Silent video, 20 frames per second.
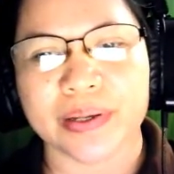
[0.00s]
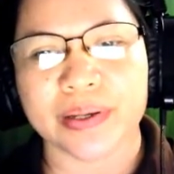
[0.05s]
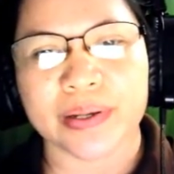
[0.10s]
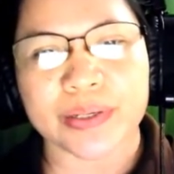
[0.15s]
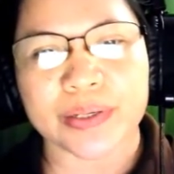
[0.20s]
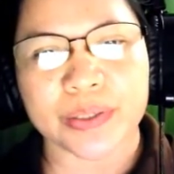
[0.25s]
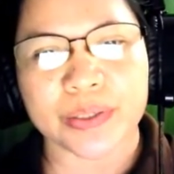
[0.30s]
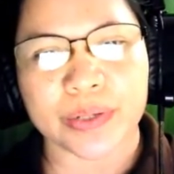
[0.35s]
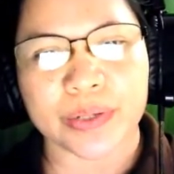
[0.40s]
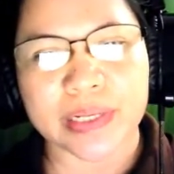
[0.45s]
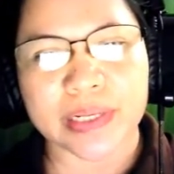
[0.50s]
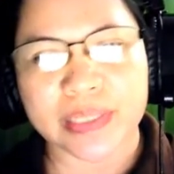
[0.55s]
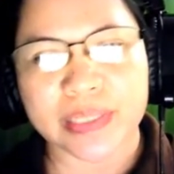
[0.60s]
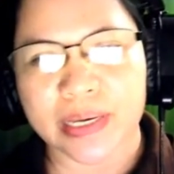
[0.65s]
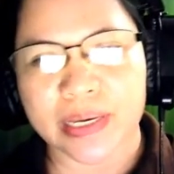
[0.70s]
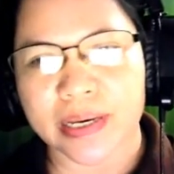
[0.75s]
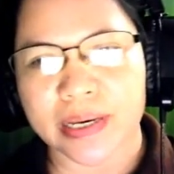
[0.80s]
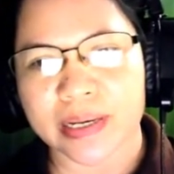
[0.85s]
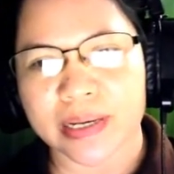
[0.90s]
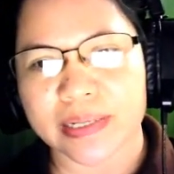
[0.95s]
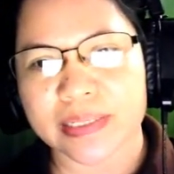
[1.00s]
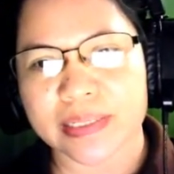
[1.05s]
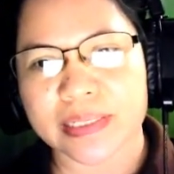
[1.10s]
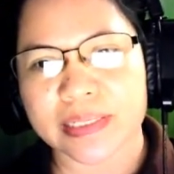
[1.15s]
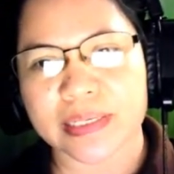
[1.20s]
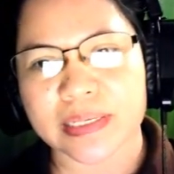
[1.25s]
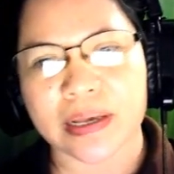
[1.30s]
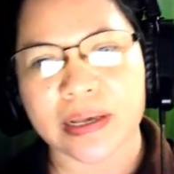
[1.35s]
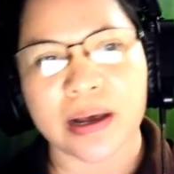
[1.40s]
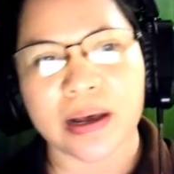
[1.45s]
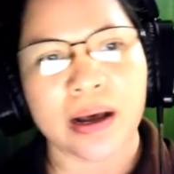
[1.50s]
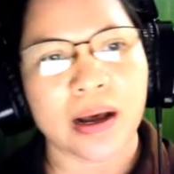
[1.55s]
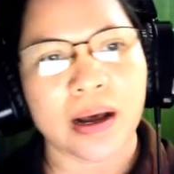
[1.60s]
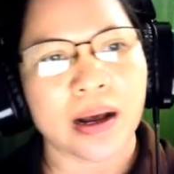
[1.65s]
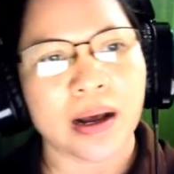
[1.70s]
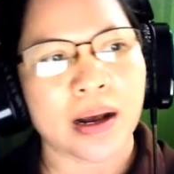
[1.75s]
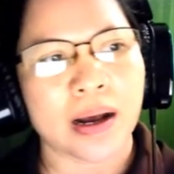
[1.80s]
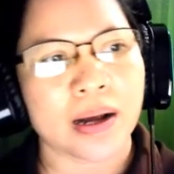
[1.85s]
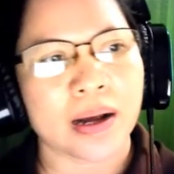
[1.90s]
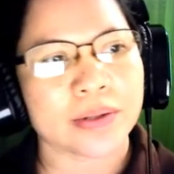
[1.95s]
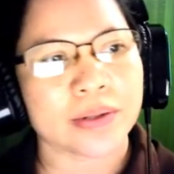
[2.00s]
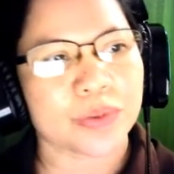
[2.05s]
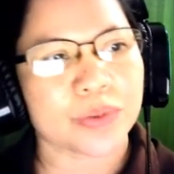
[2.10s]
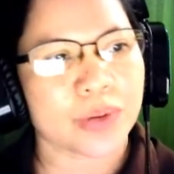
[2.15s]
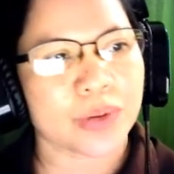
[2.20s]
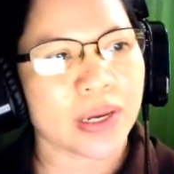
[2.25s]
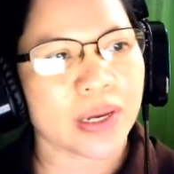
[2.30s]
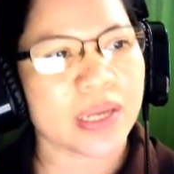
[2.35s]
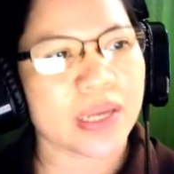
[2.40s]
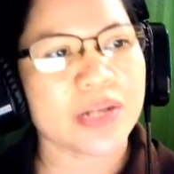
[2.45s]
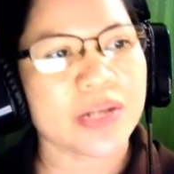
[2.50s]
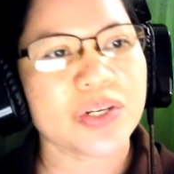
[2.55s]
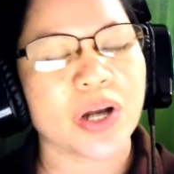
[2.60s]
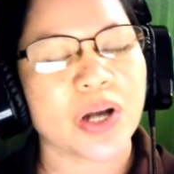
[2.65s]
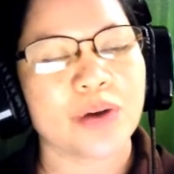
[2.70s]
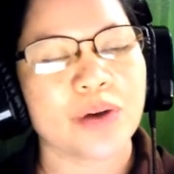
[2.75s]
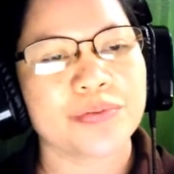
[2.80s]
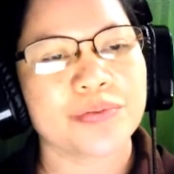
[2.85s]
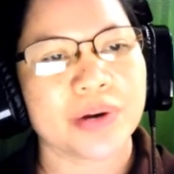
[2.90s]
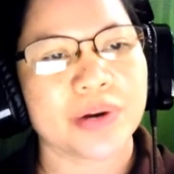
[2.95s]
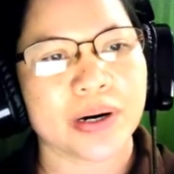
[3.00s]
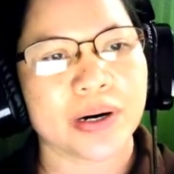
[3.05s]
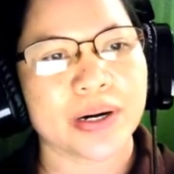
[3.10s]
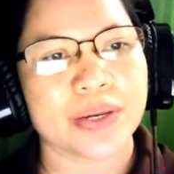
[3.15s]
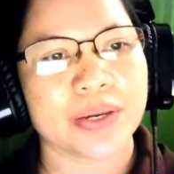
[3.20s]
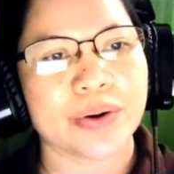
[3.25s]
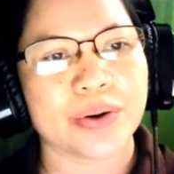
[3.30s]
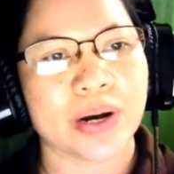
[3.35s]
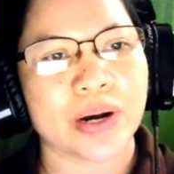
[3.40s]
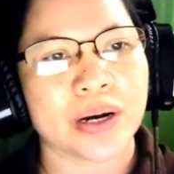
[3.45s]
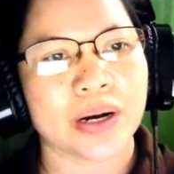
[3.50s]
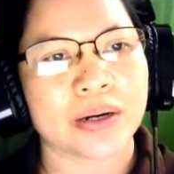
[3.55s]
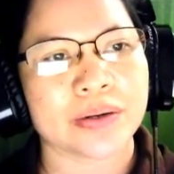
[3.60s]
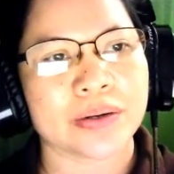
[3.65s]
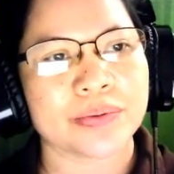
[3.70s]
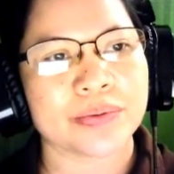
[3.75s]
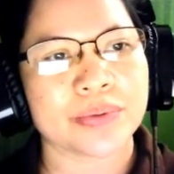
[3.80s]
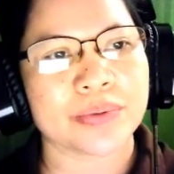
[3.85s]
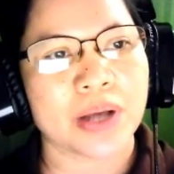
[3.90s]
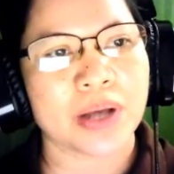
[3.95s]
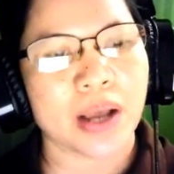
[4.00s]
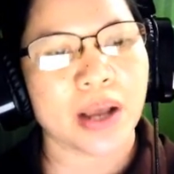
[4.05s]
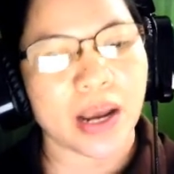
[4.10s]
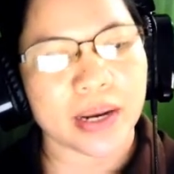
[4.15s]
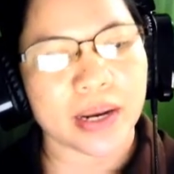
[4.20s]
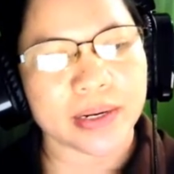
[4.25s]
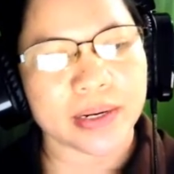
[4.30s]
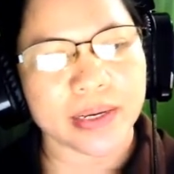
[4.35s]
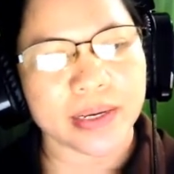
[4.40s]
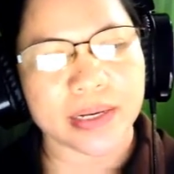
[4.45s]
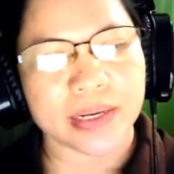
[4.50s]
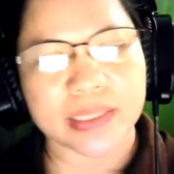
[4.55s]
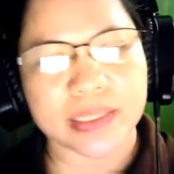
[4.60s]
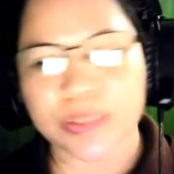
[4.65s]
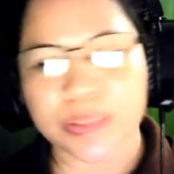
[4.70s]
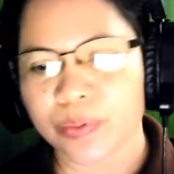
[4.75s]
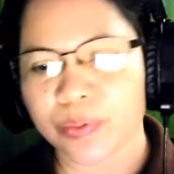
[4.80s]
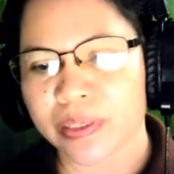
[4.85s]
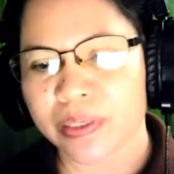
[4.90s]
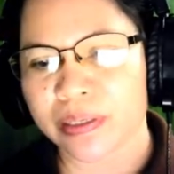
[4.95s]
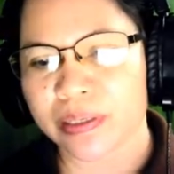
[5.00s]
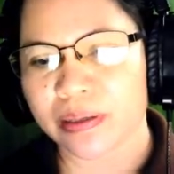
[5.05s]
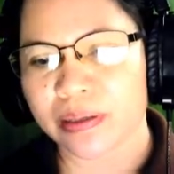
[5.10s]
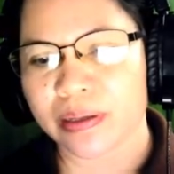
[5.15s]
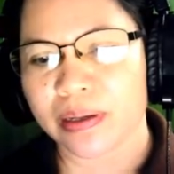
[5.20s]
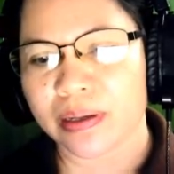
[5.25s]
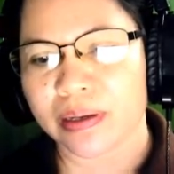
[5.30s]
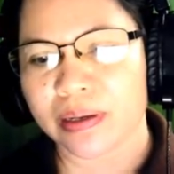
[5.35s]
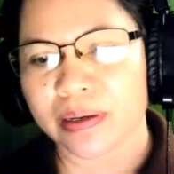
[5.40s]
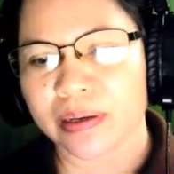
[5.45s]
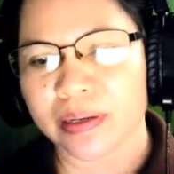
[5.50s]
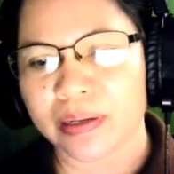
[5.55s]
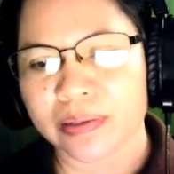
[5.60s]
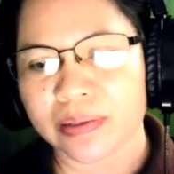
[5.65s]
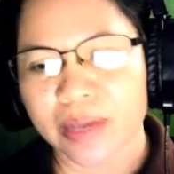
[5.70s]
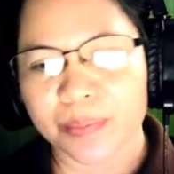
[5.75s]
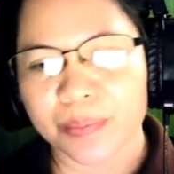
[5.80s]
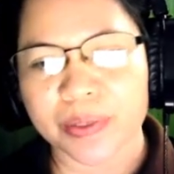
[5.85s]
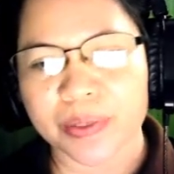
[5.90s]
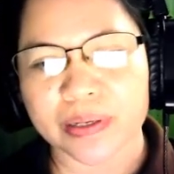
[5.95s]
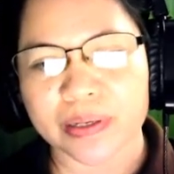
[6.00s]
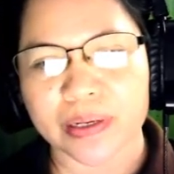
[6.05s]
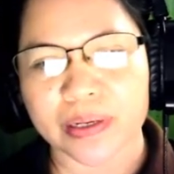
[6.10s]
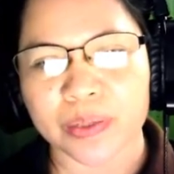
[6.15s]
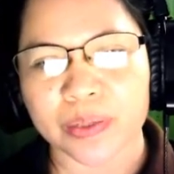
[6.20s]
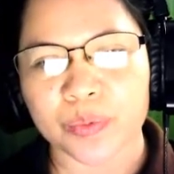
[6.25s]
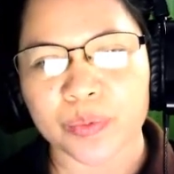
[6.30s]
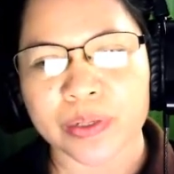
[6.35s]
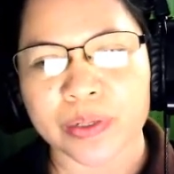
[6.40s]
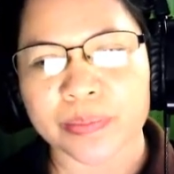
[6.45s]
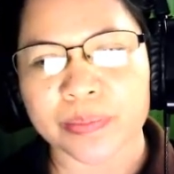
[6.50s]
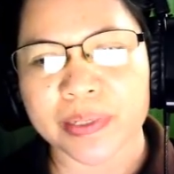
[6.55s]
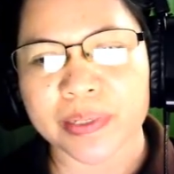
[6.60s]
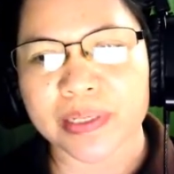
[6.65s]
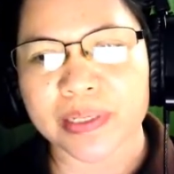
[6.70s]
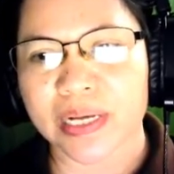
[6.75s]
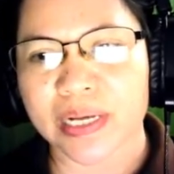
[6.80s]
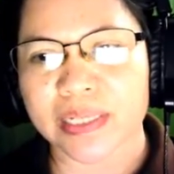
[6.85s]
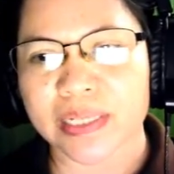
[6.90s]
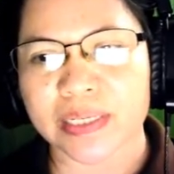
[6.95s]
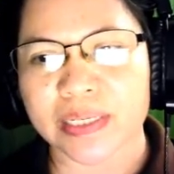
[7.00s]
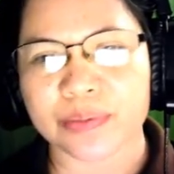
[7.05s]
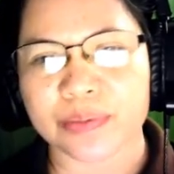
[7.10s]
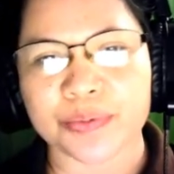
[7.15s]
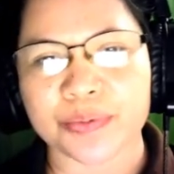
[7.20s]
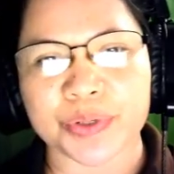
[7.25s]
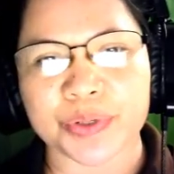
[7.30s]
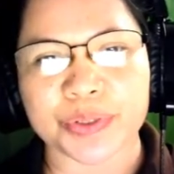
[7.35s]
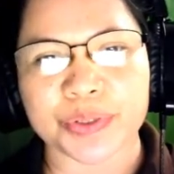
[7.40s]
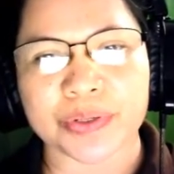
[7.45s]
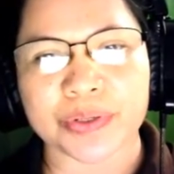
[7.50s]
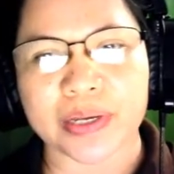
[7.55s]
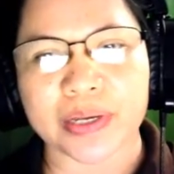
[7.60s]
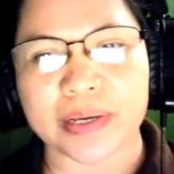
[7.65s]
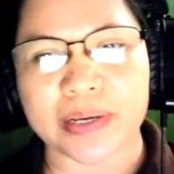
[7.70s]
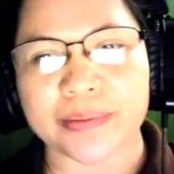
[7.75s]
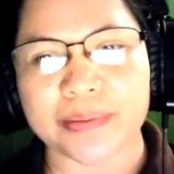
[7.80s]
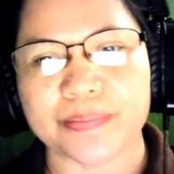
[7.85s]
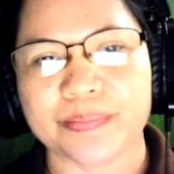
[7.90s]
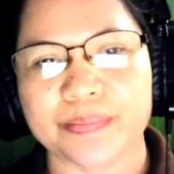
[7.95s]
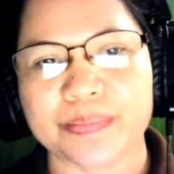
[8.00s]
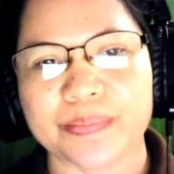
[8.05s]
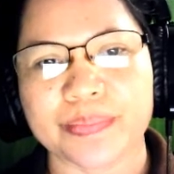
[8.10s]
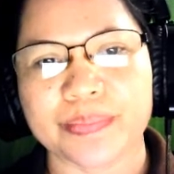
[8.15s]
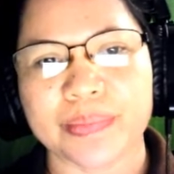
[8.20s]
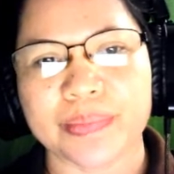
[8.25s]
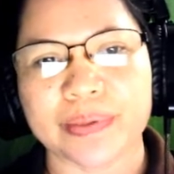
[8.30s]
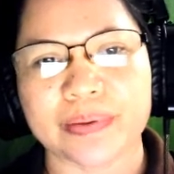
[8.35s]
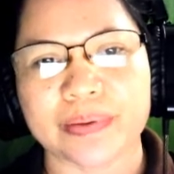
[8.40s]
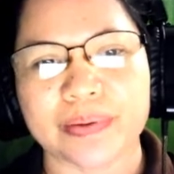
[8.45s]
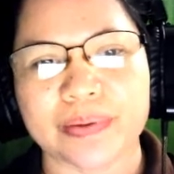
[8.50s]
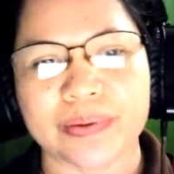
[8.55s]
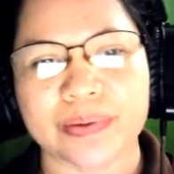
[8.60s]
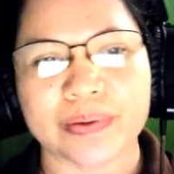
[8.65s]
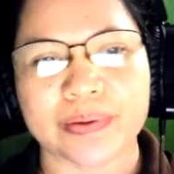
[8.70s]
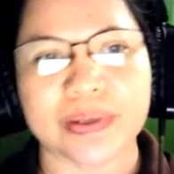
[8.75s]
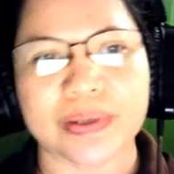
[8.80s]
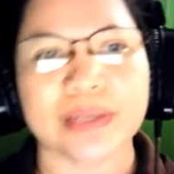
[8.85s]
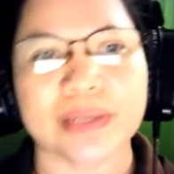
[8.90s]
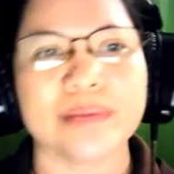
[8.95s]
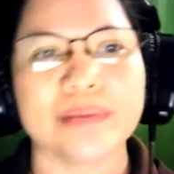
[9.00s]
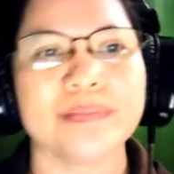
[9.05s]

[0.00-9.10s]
So this is to gauge how far you have ideas with the topic that we'll be discussing for today. Okay?